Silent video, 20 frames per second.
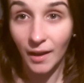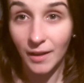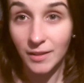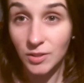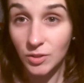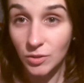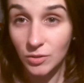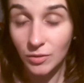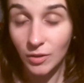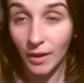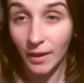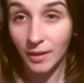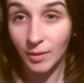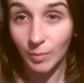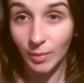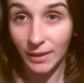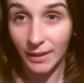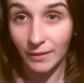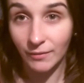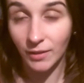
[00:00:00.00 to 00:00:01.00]
do kind of
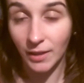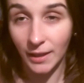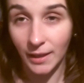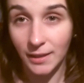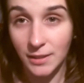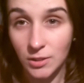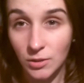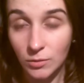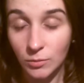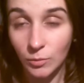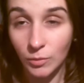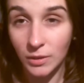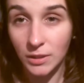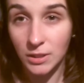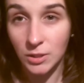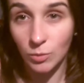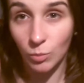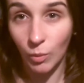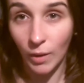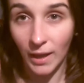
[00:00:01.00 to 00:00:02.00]
believe, like, I don't want to
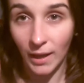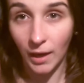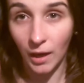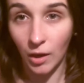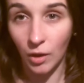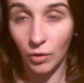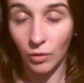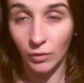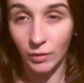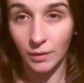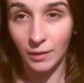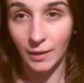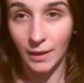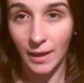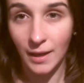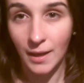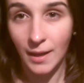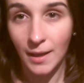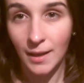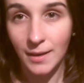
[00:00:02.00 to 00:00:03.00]
dwell on
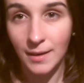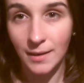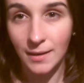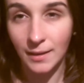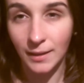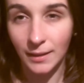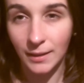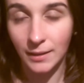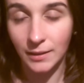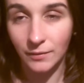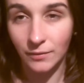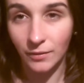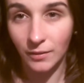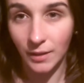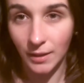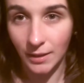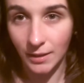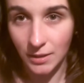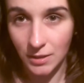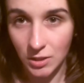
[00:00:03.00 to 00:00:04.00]
negative
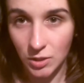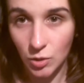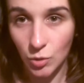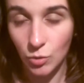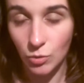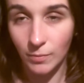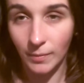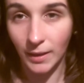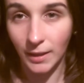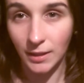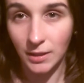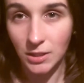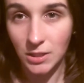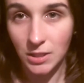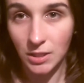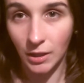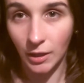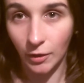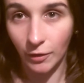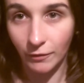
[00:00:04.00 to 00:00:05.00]
things too
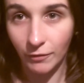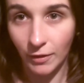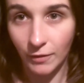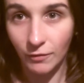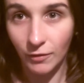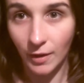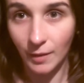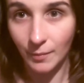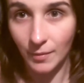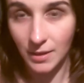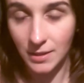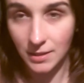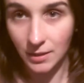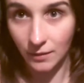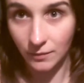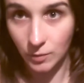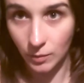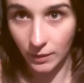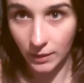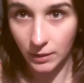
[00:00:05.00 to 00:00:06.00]
much. You know, if I find
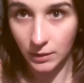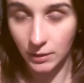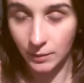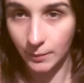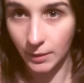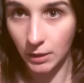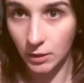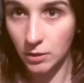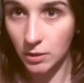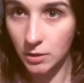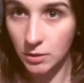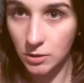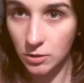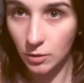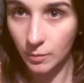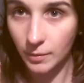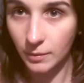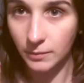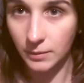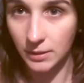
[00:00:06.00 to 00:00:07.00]
myself dwelling on it, I'm like, oh,
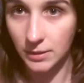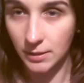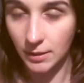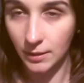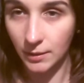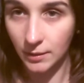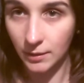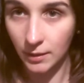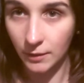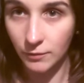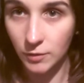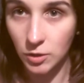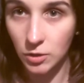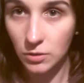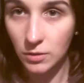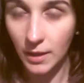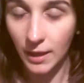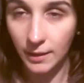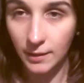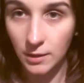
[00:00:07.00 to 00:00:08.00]
stop it, Melissa. If you
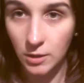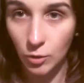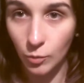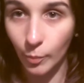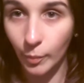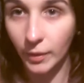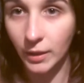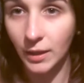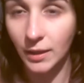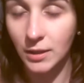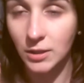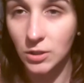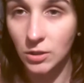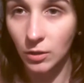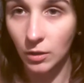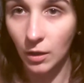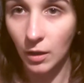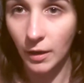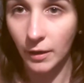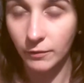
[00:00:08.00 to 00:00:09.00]
do that, then you'll bring it into
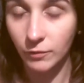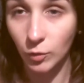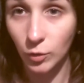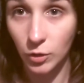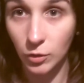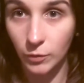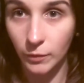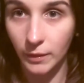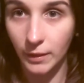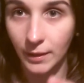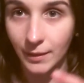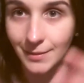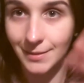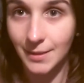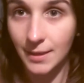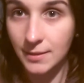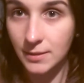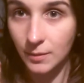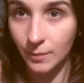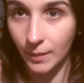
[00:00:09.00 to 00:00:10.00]
your life, or you'll
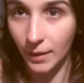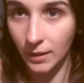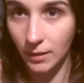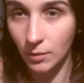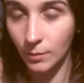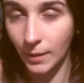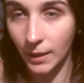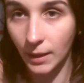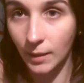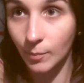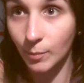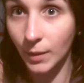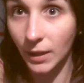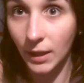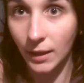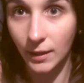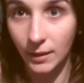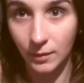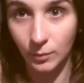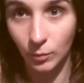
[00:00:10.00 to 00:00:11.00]
exacerbate, you'll make it
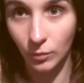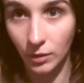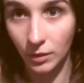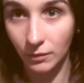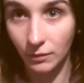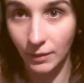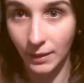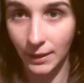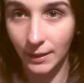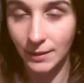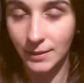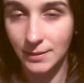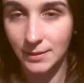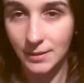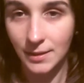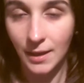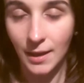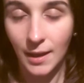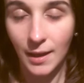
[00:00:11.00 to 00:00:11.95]
bigger than what it really is.